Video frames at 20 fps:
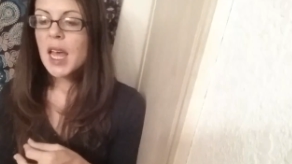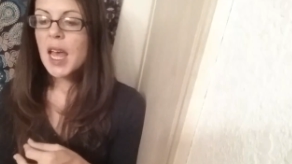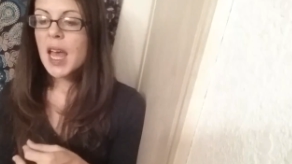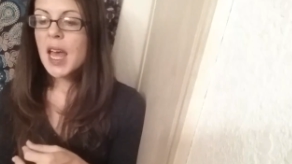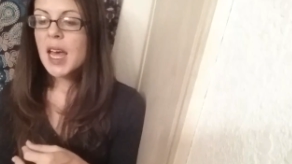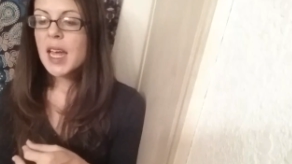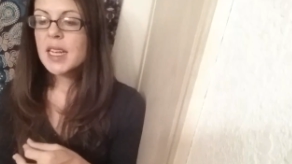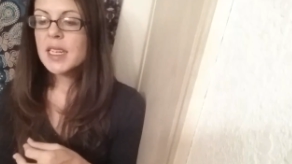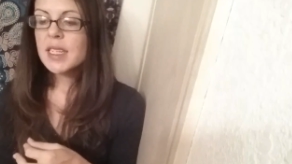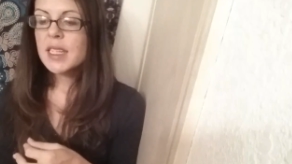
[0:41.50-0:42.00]

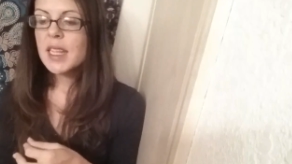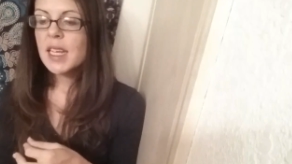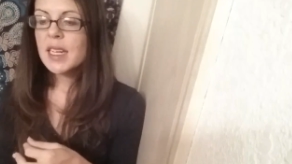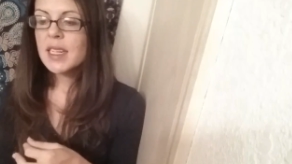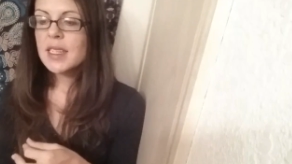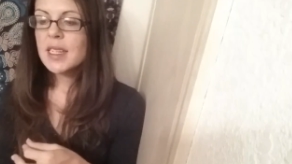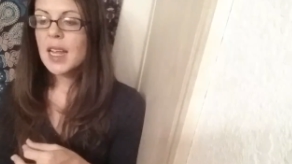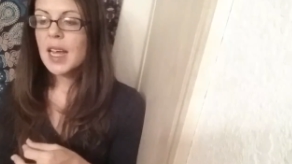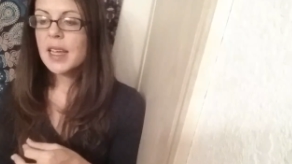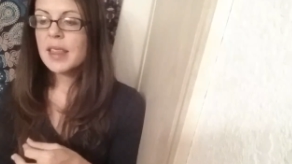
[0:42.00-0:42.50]
and
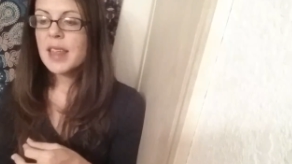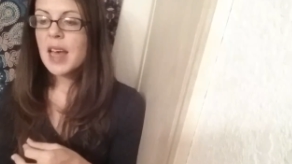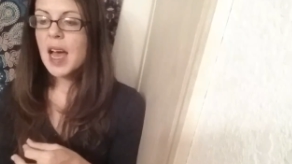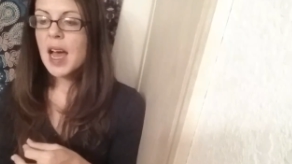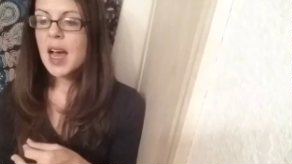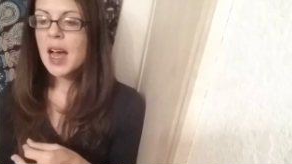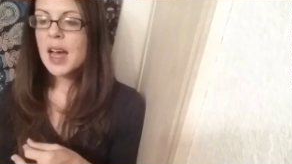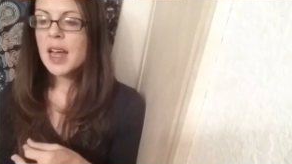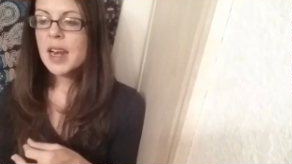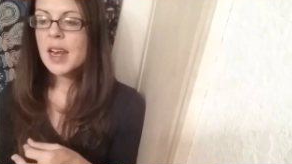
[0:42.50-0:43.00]
things like
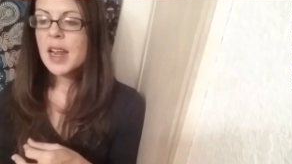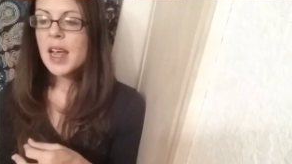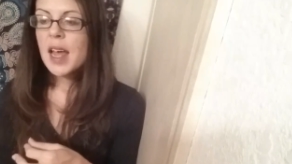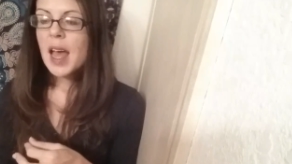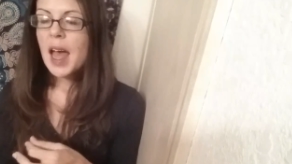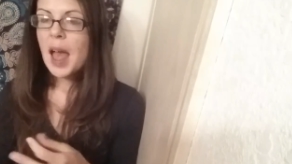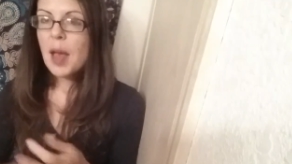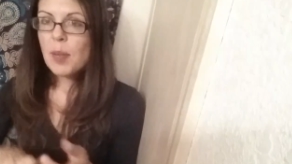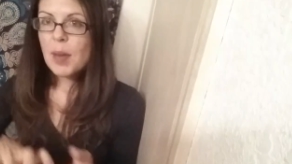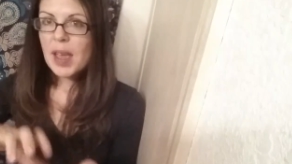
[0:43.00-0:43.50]
that.
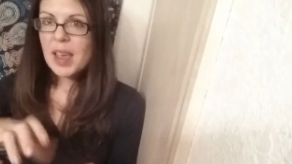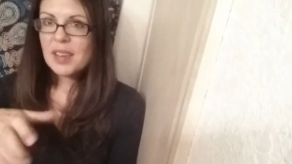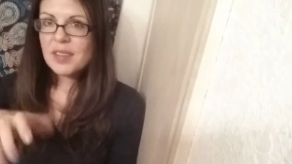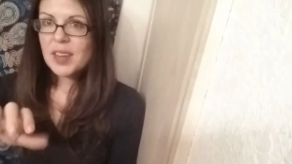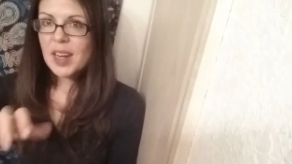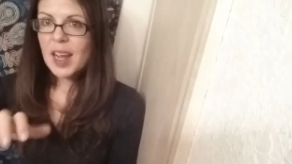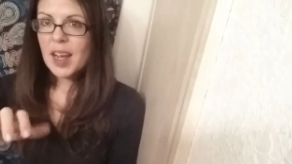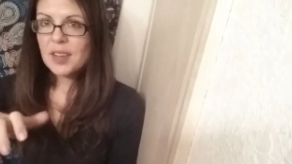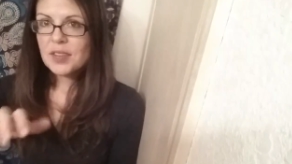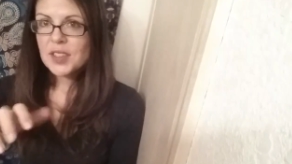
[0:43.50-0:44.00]
I may
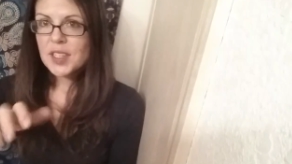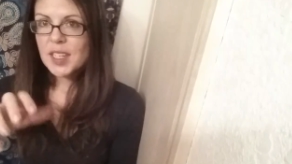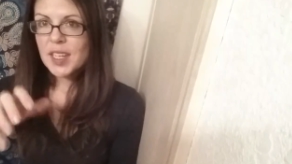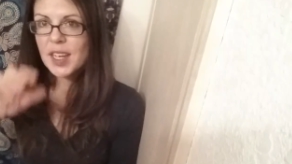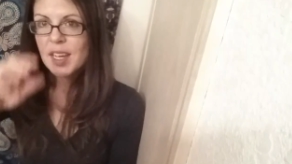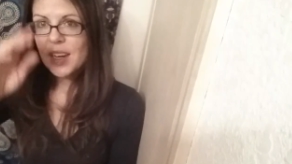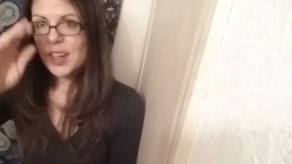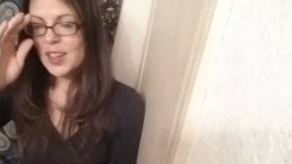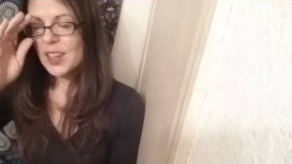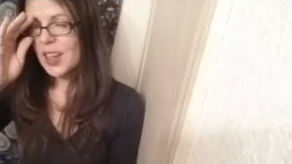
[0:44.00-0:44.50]
even have to
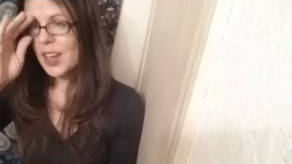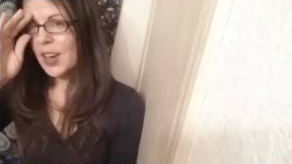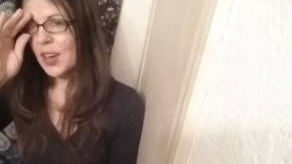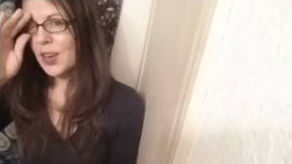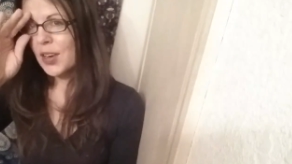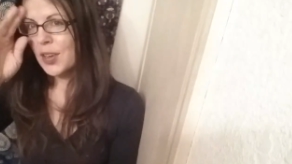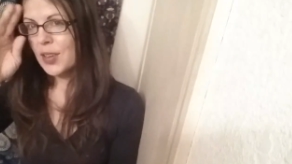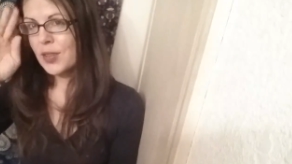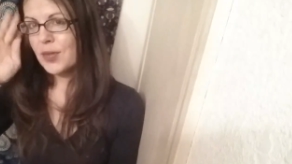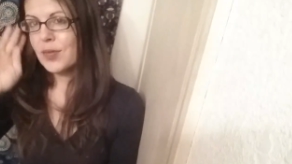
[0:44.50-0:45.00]
get
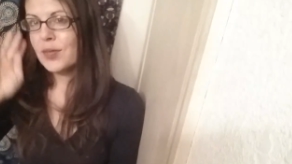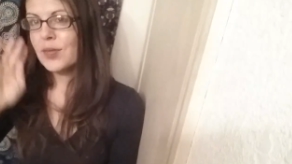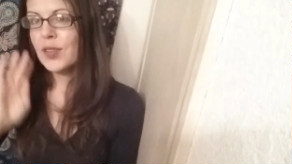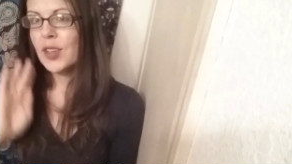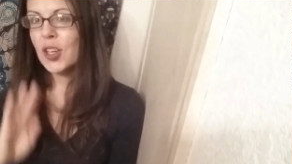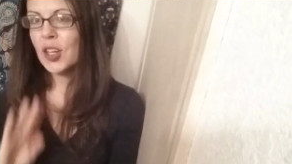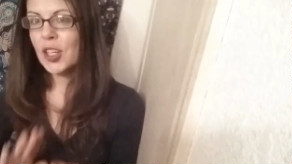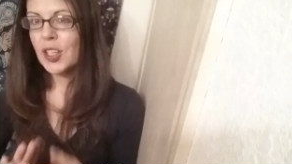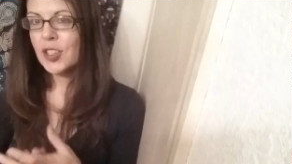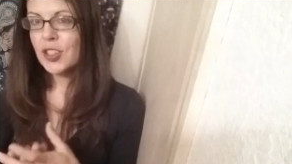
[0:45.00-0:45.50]
a
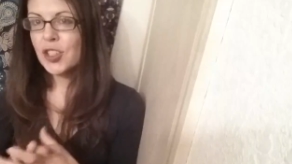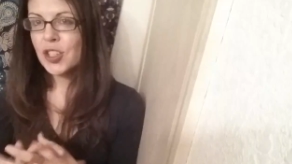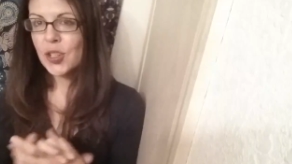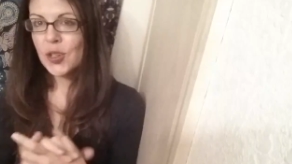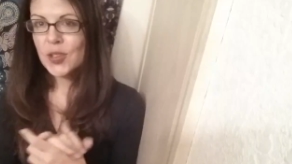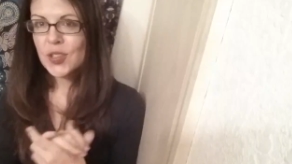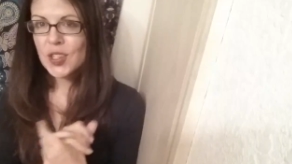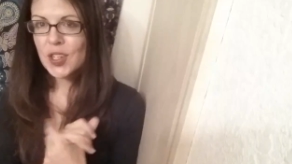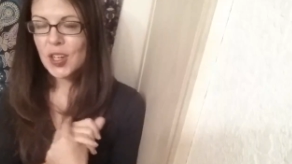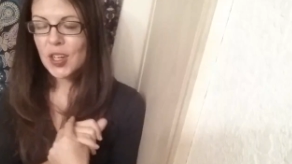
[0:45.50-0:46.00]
good
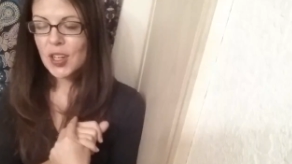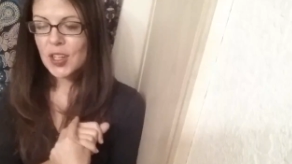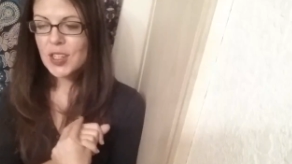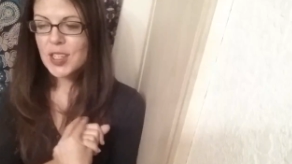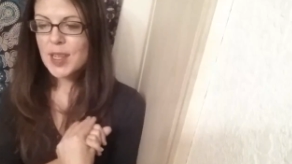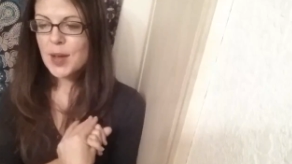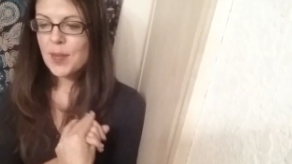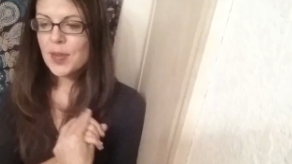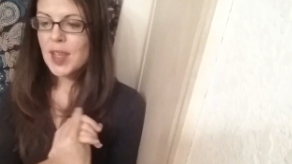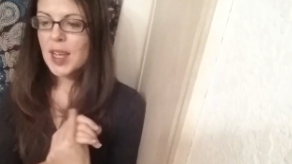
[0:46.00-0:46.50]
juicer or
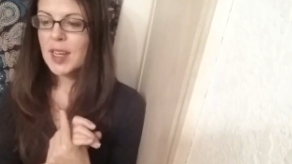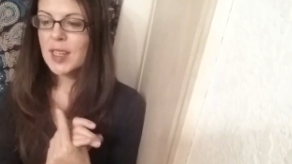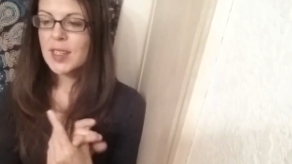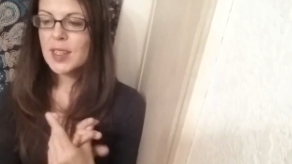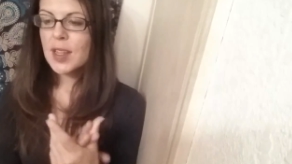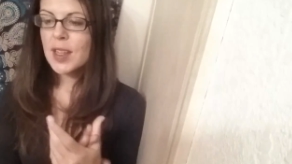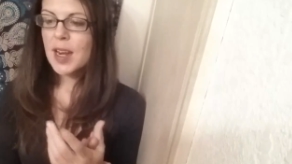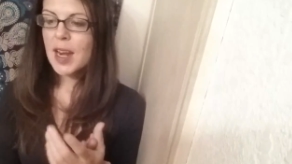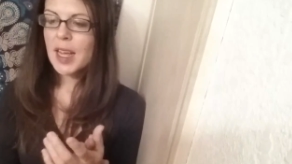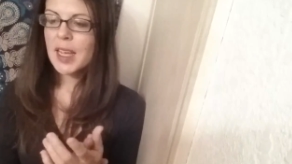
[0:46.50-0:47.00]
something
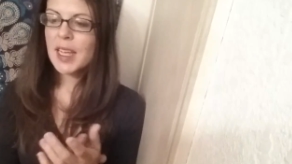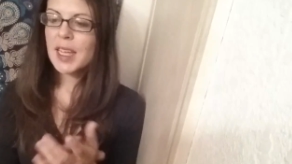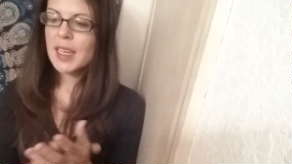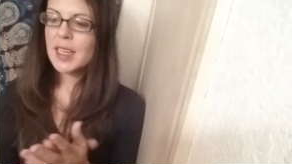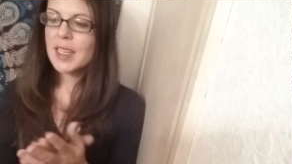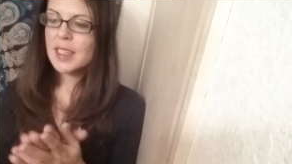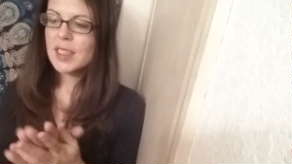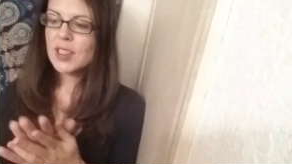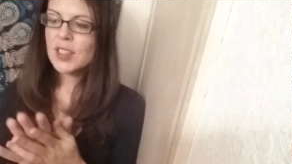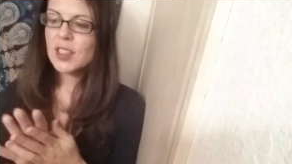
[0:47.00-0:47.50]
so that I
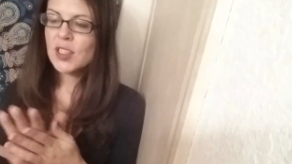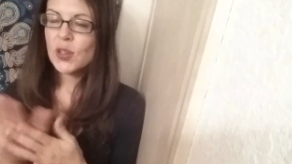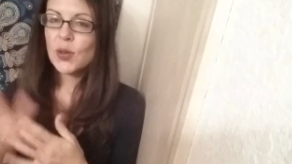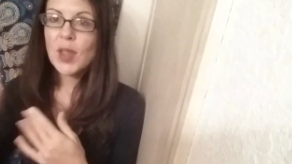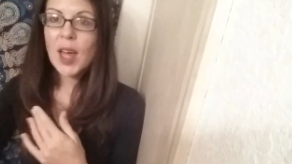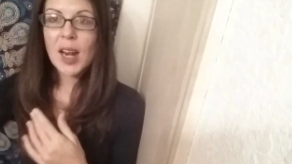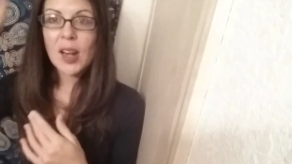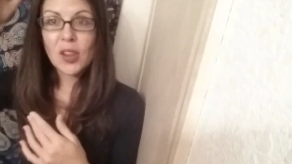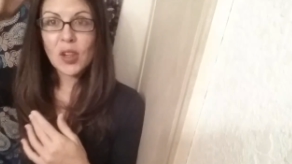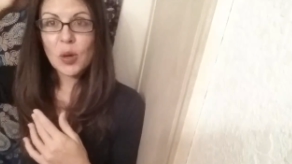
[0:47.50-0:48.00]
can do
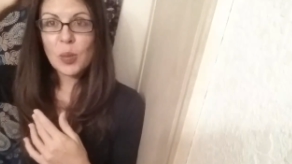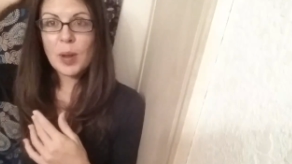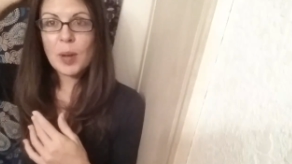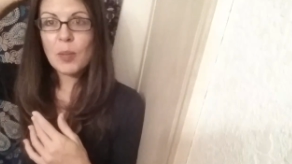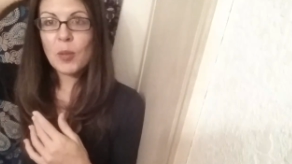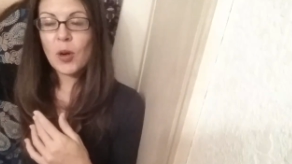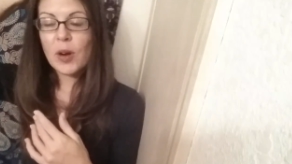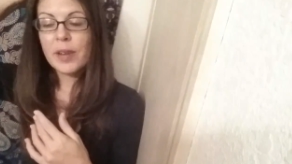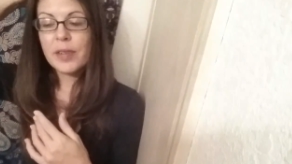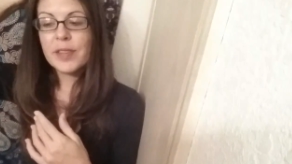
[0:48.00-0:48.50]
that a little
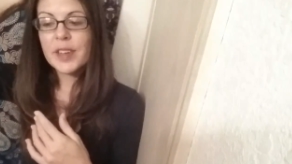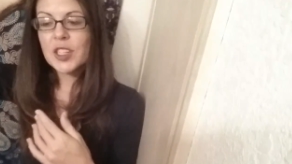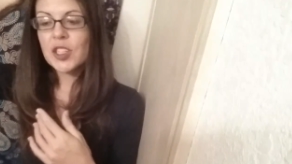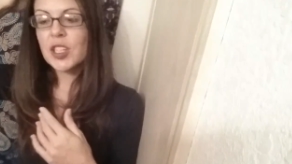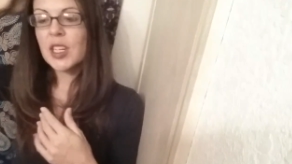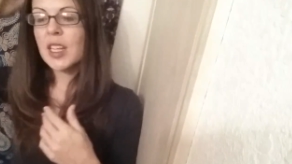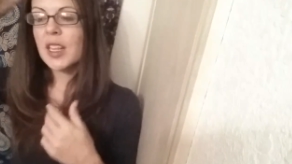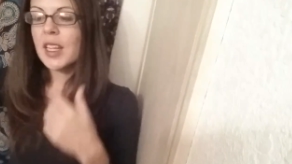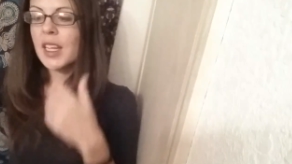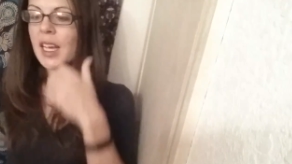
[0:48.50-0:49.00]
bit more
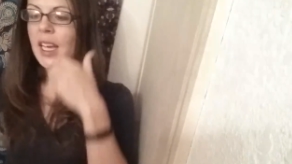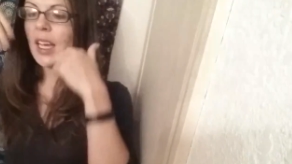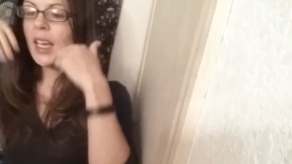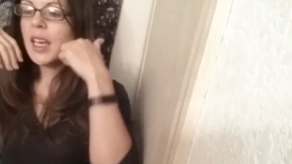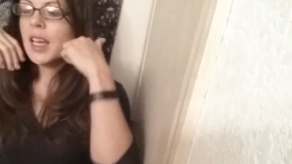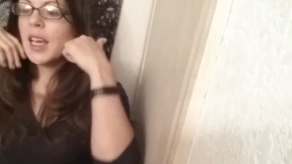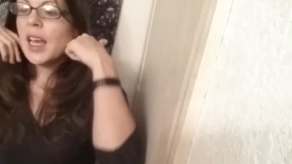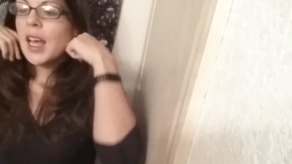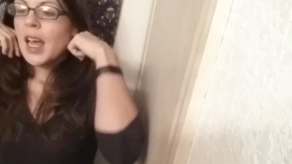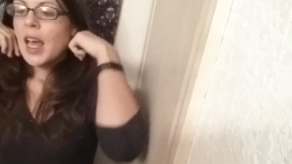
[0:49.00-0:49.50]
efficiently.